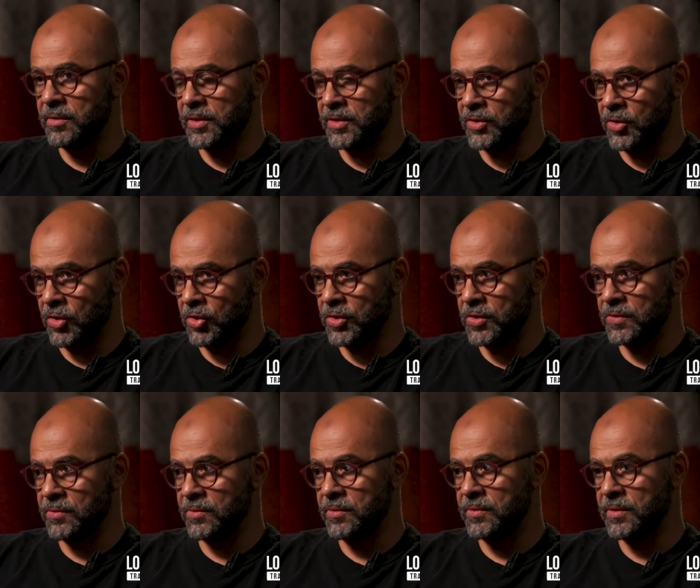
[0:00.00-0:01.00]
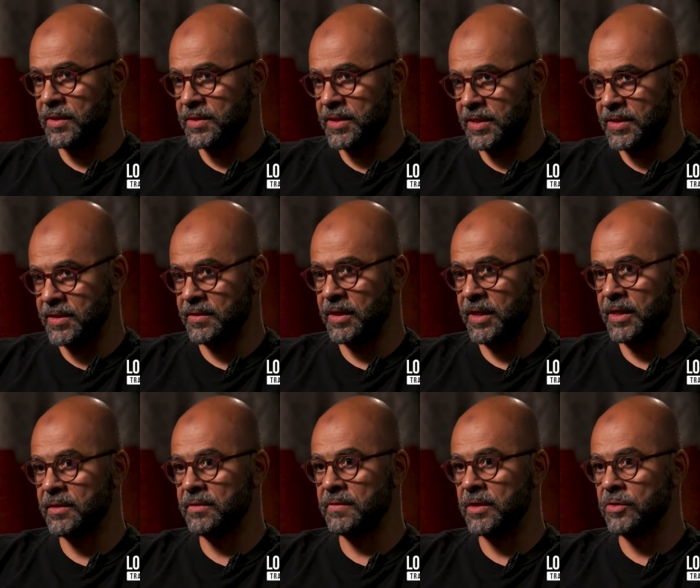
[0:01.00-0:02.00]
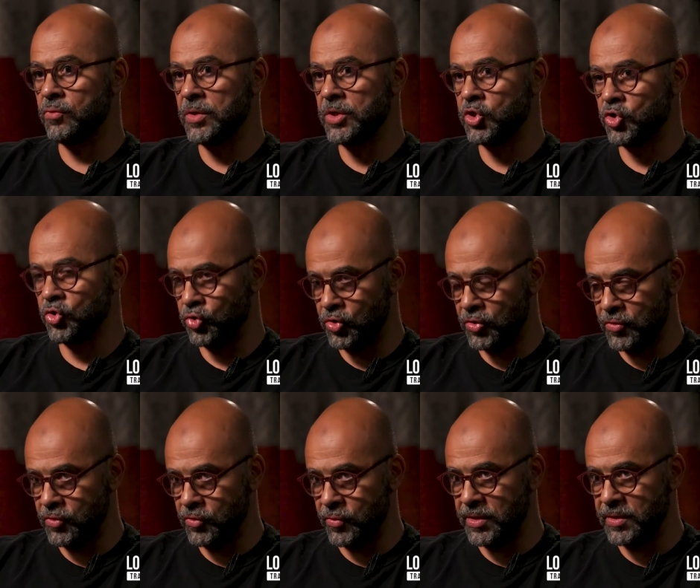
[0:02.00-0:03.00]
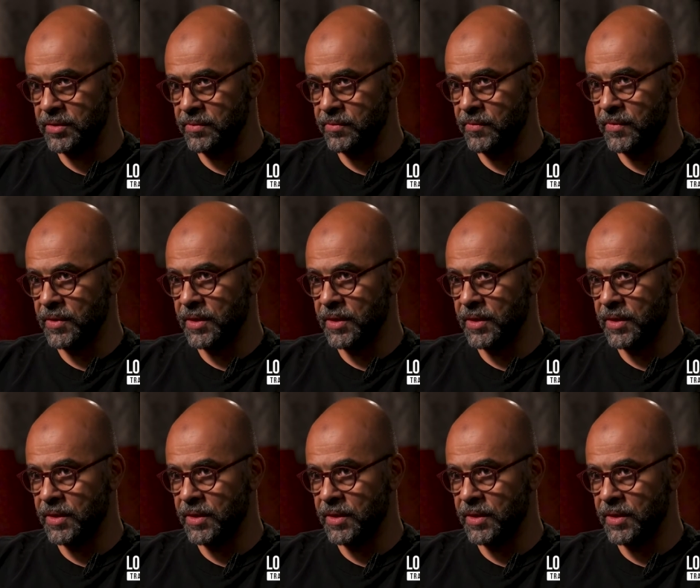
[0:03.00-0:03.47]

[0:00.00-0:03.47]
does not necessitate that we should do it.